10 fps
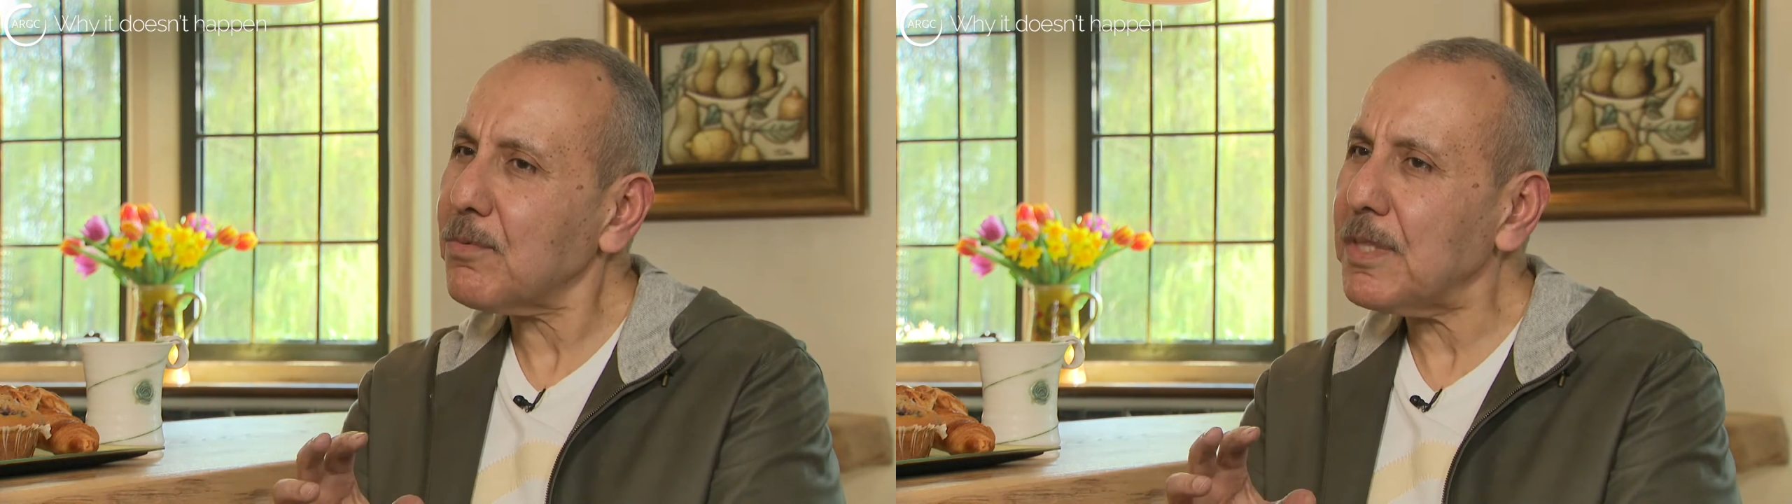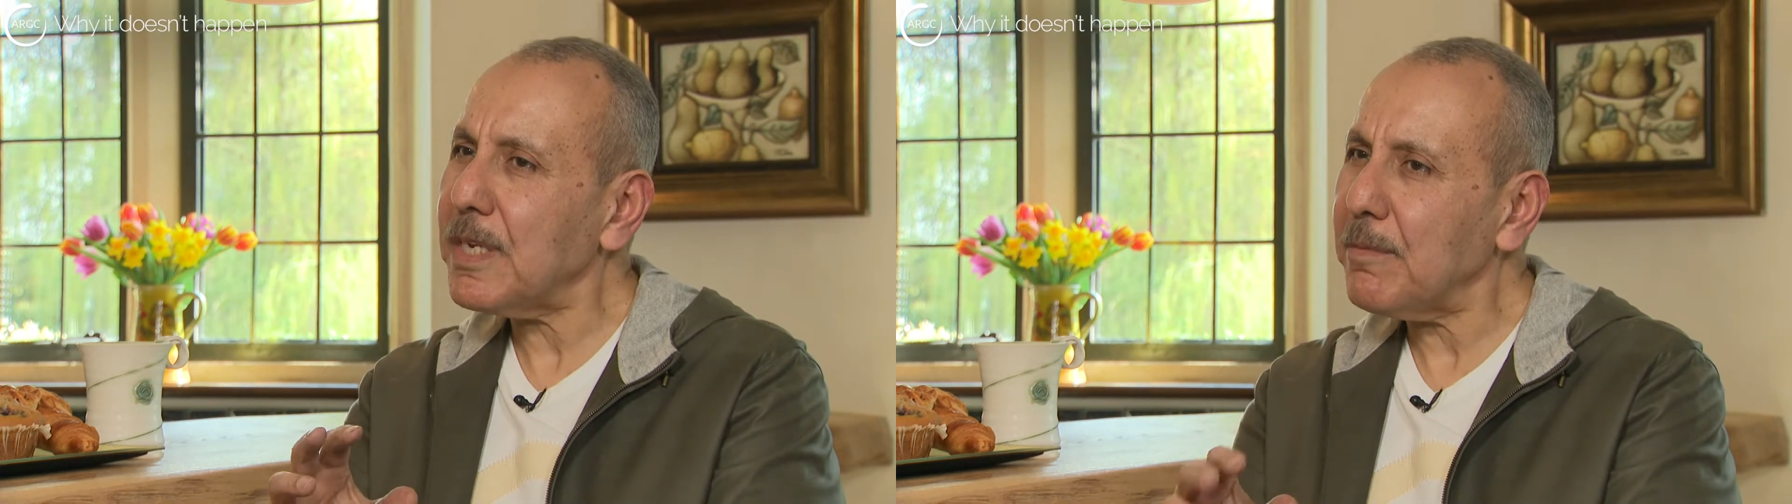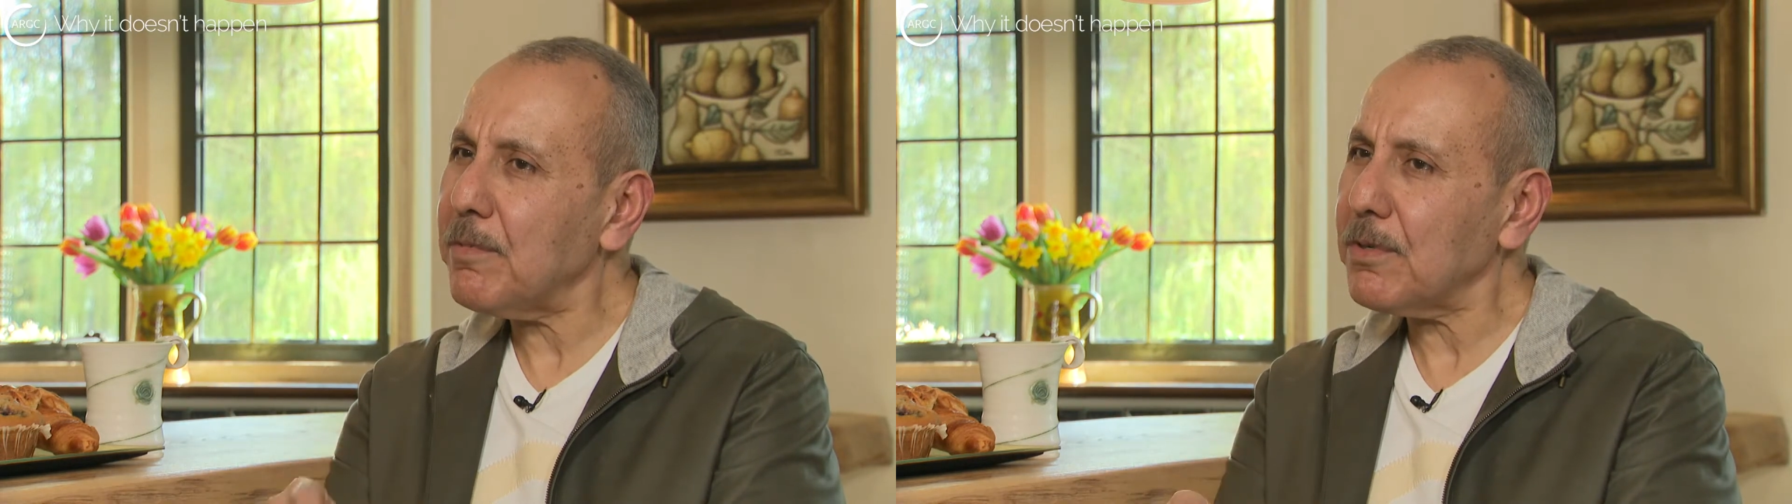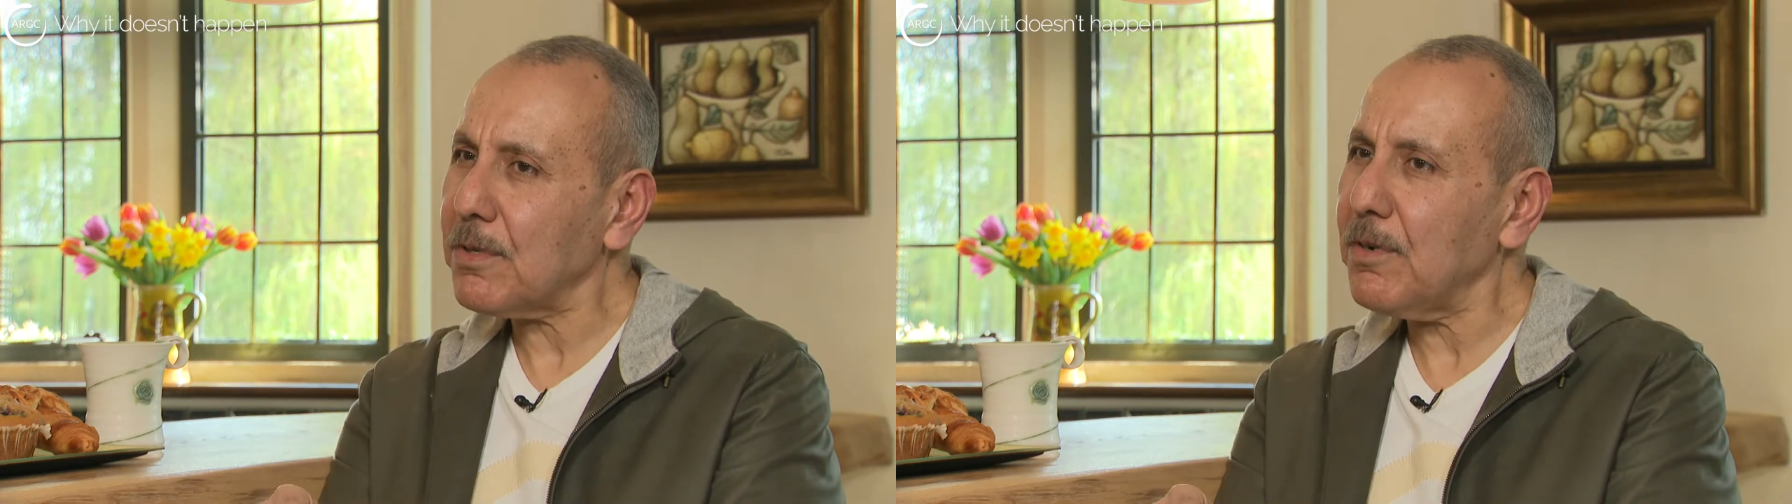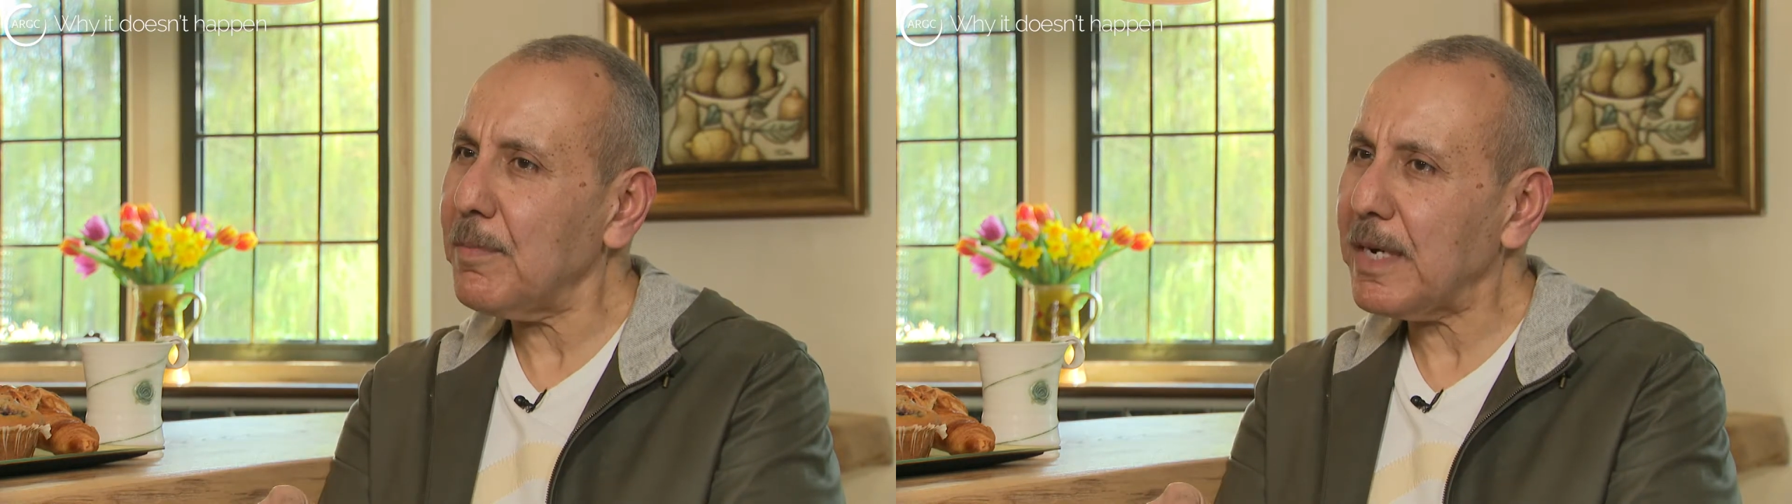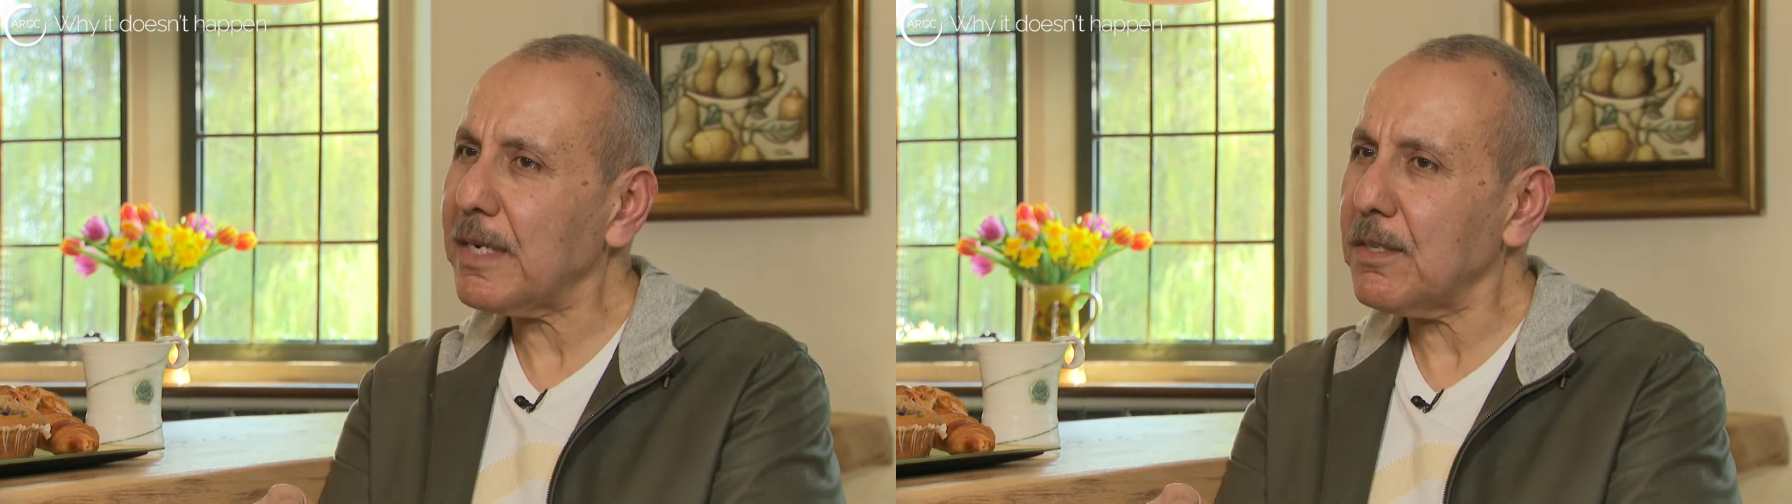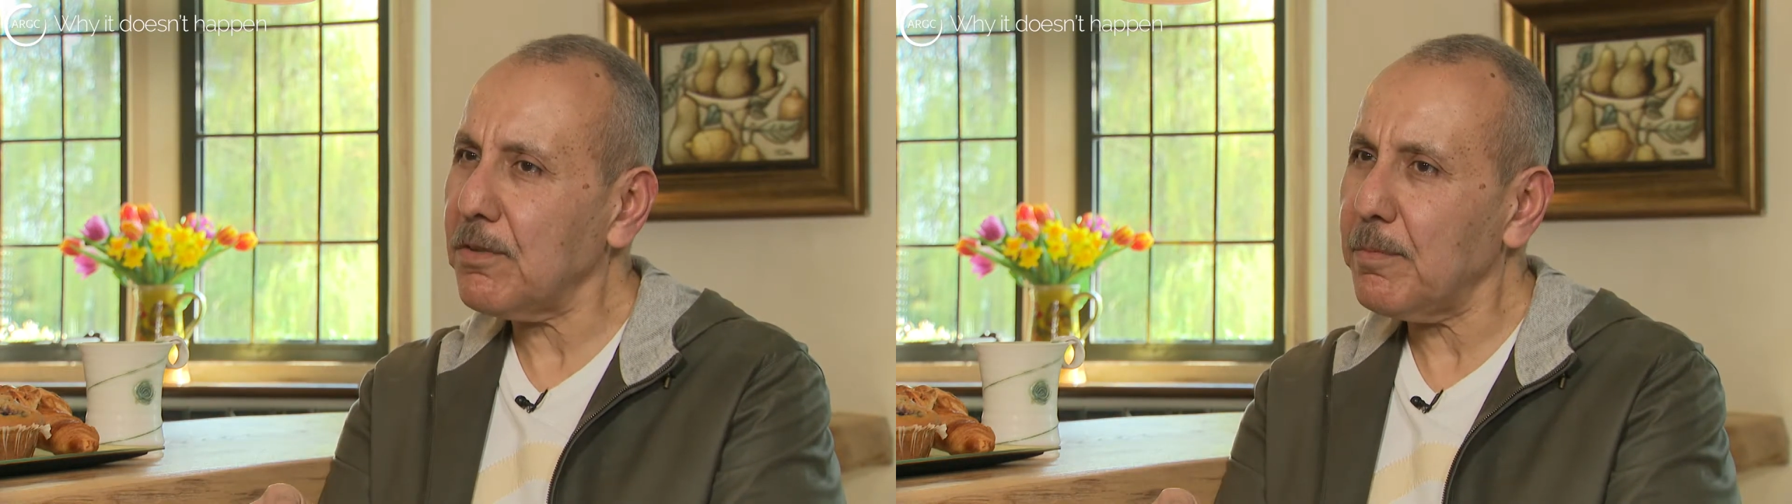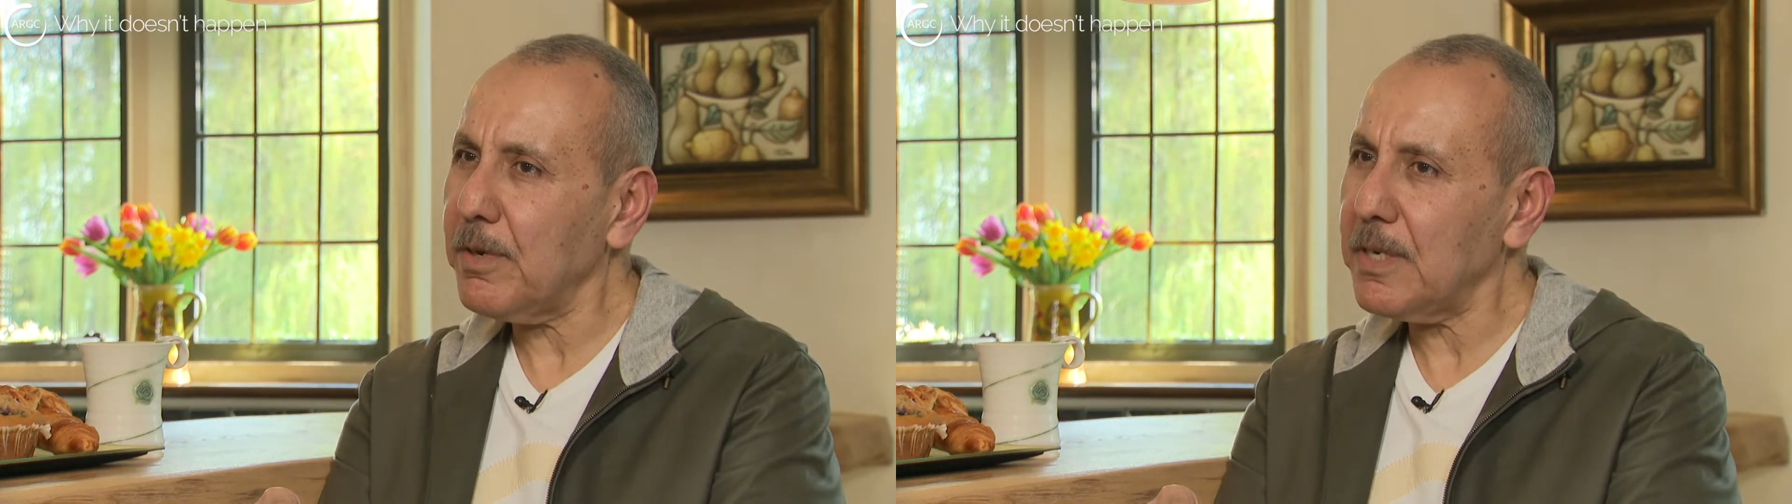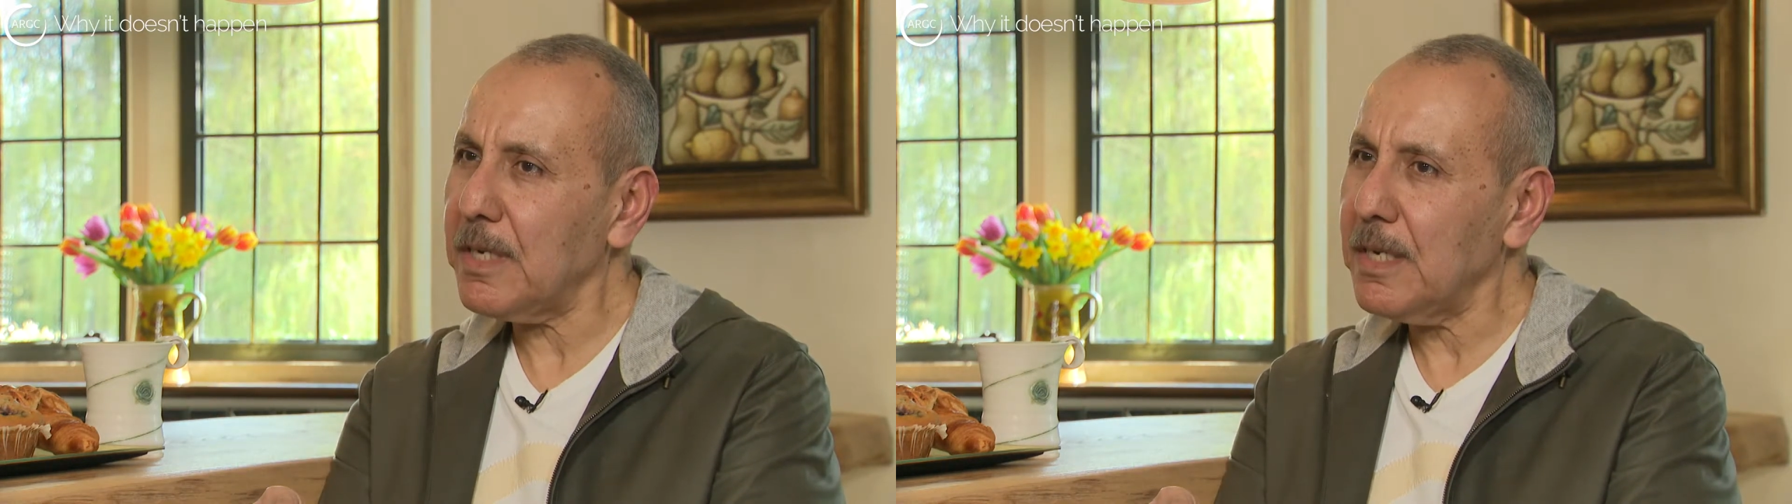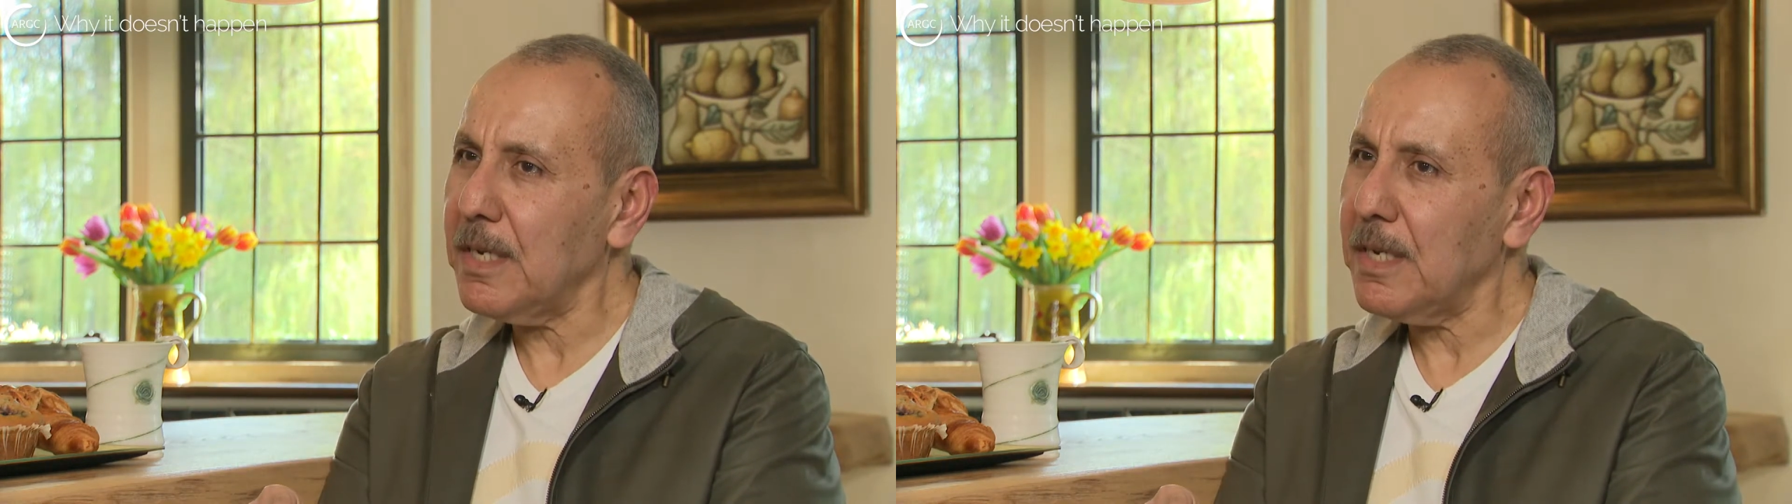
when the embryos go back into the body.